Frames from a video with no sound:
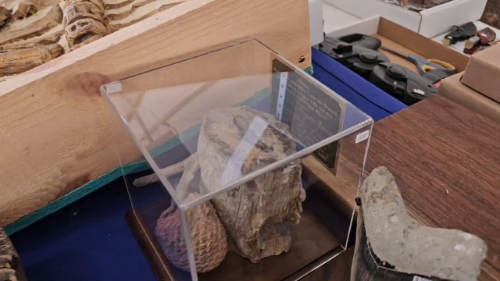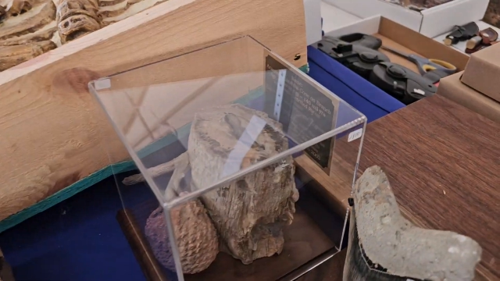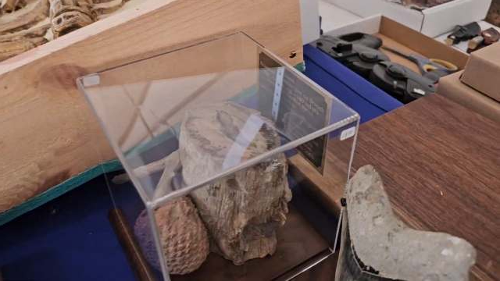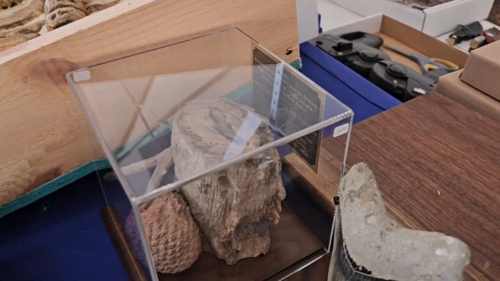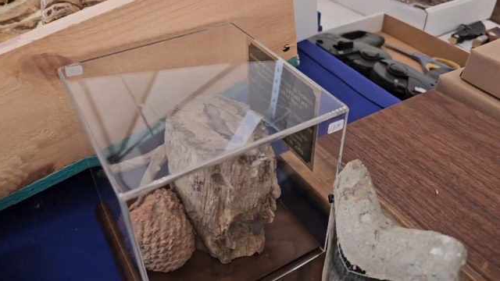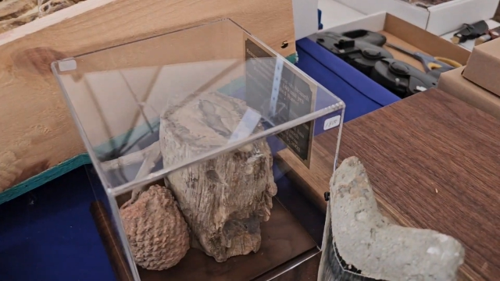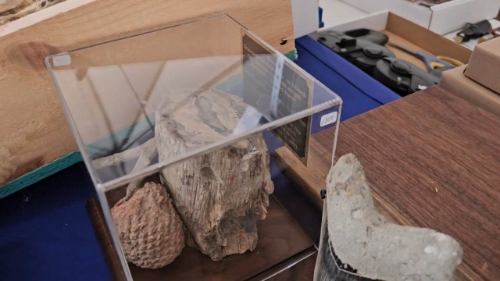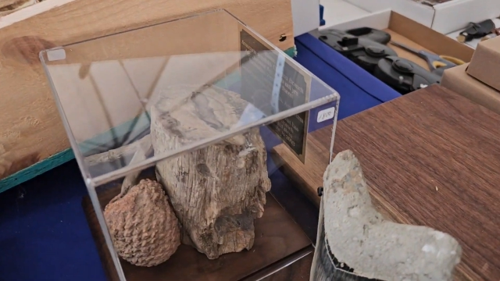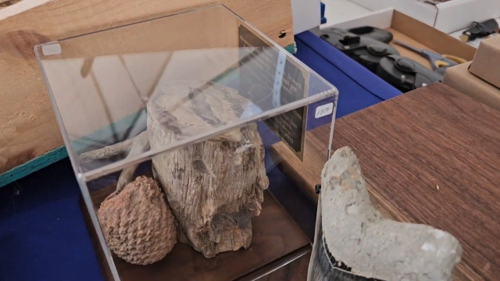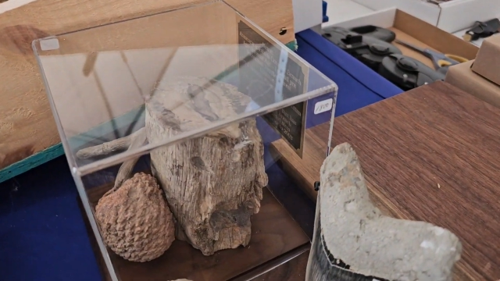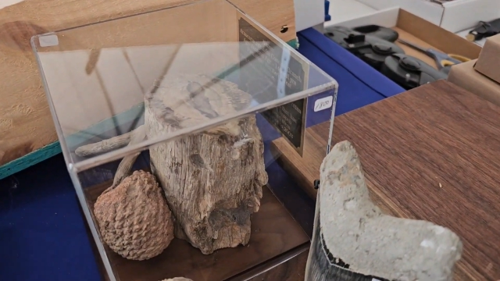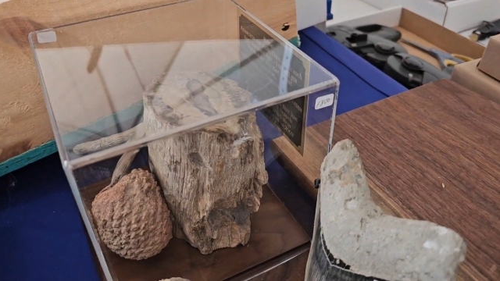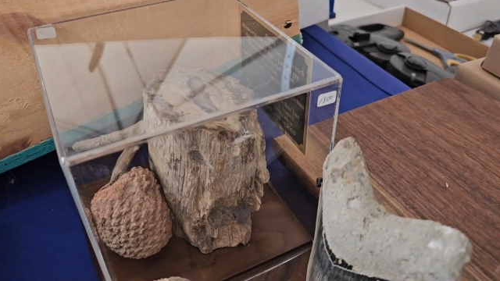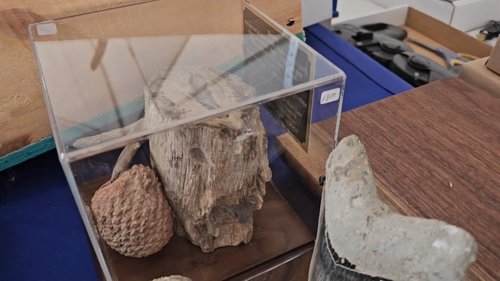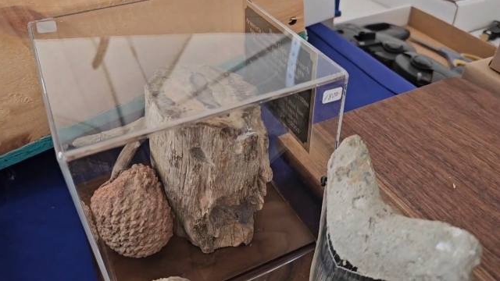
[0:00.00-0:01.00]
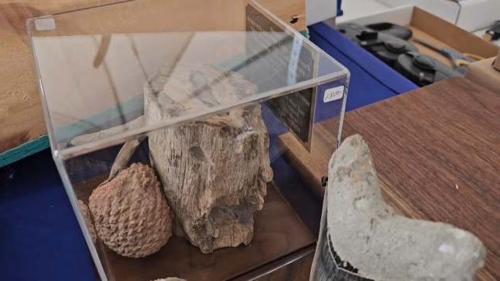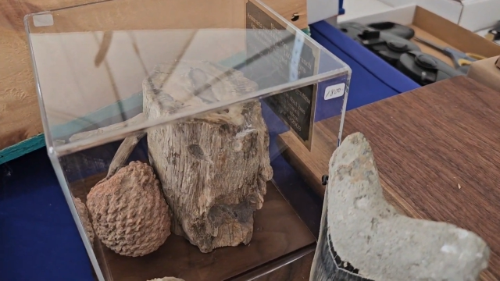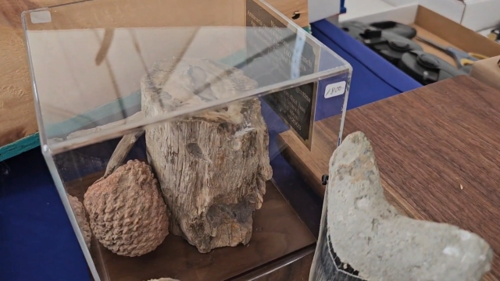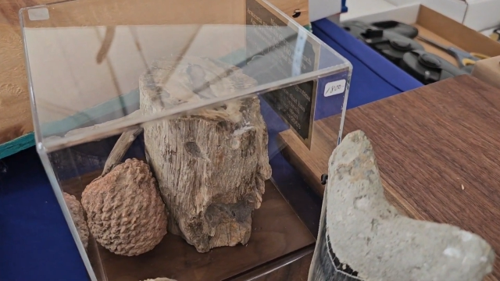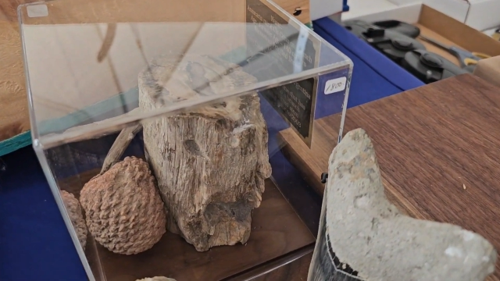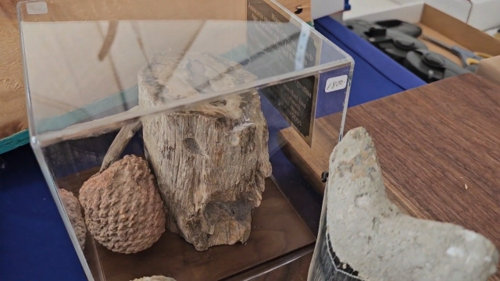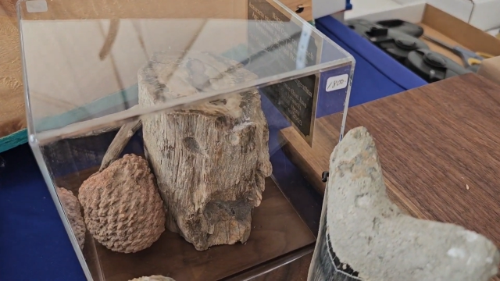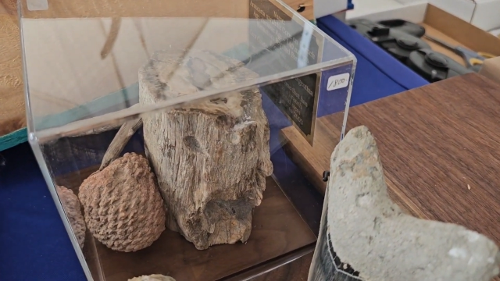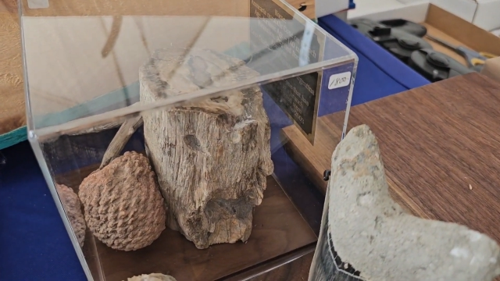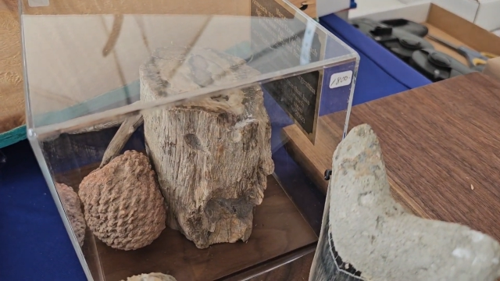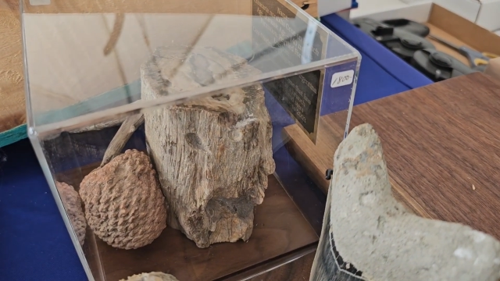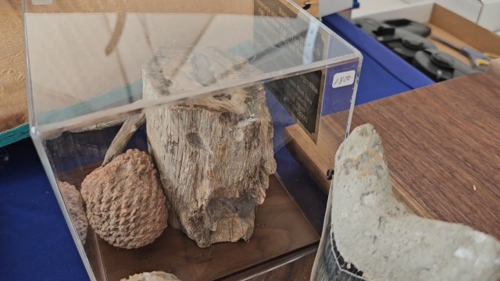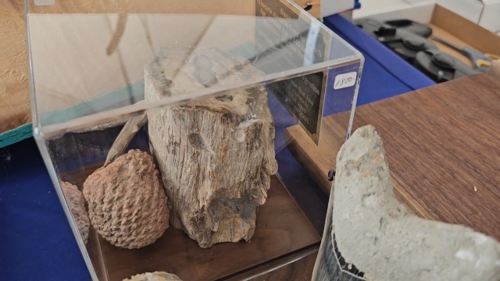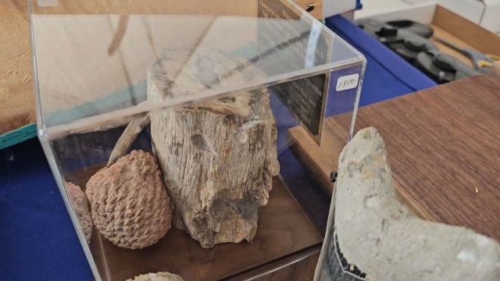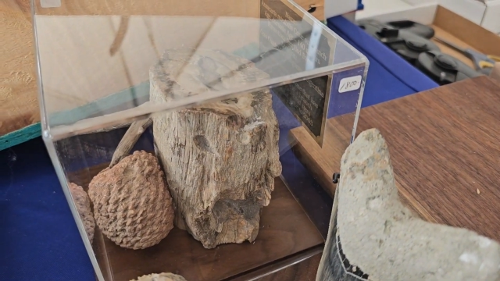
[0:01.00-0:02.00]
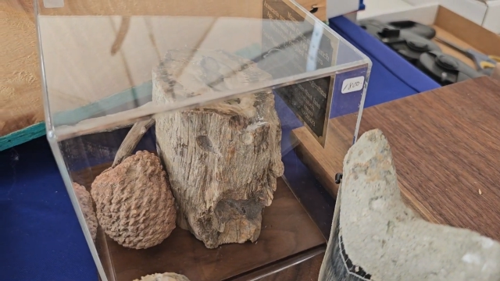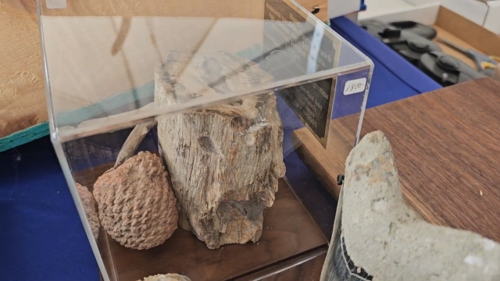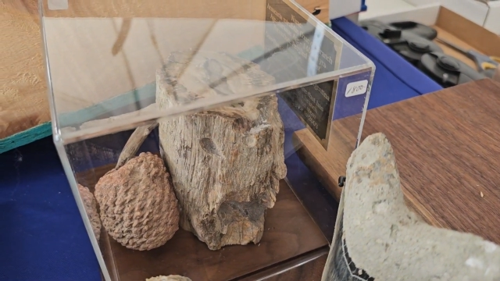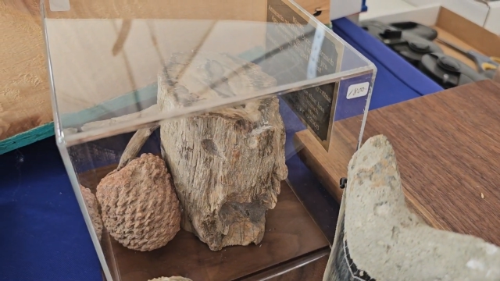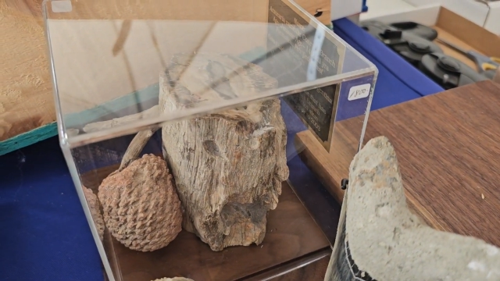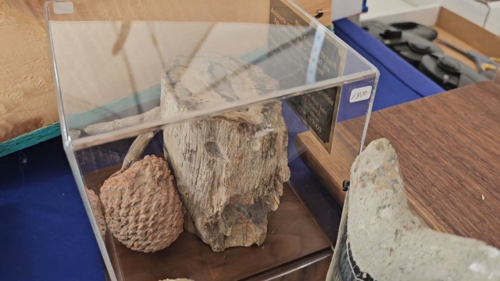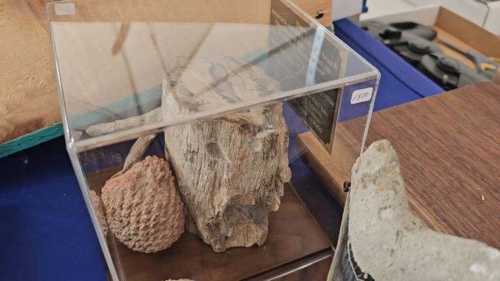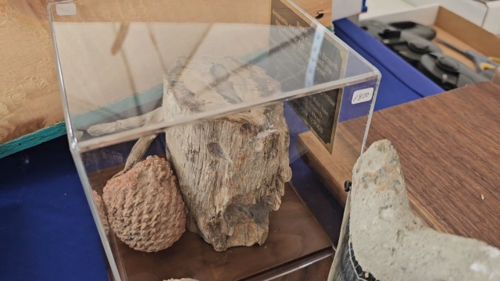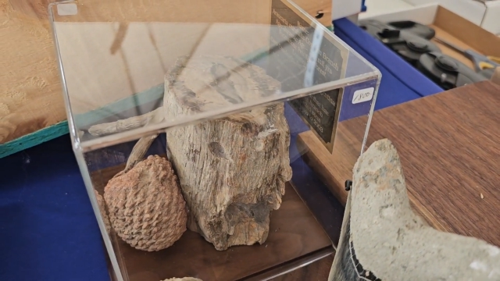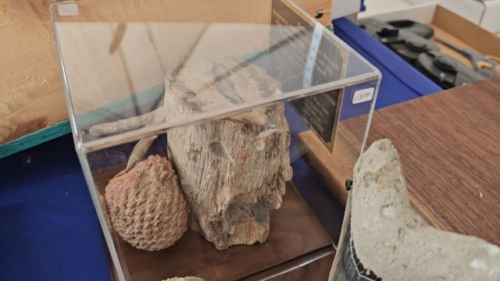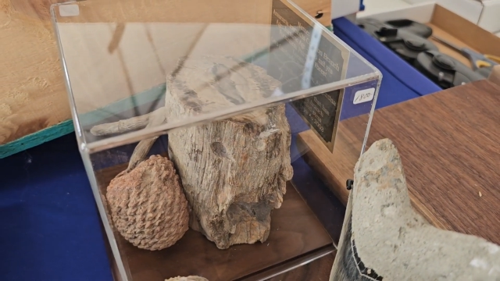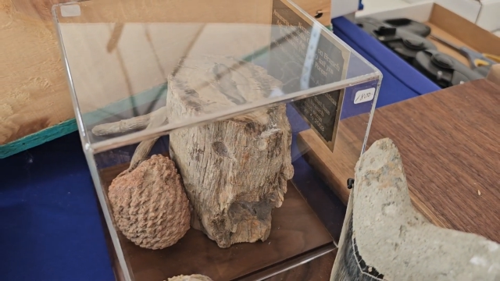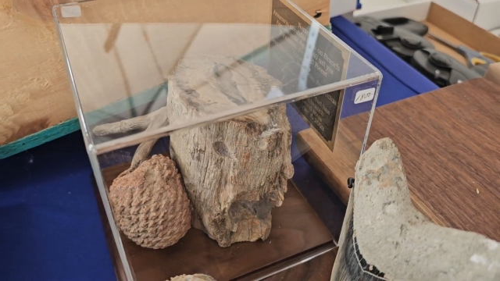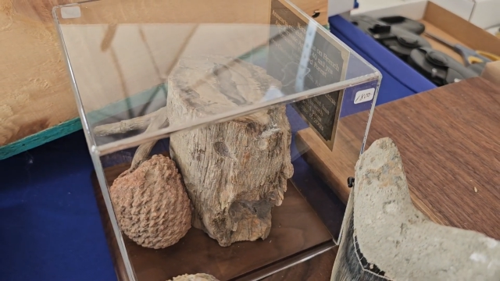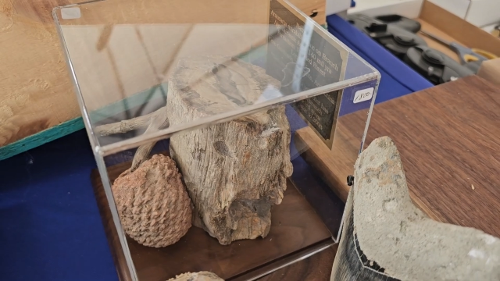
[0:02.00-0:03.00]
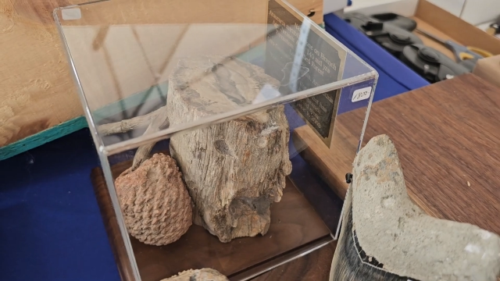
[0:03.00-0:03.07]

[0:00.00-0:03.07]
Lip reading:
Nobody's mouth can be seen.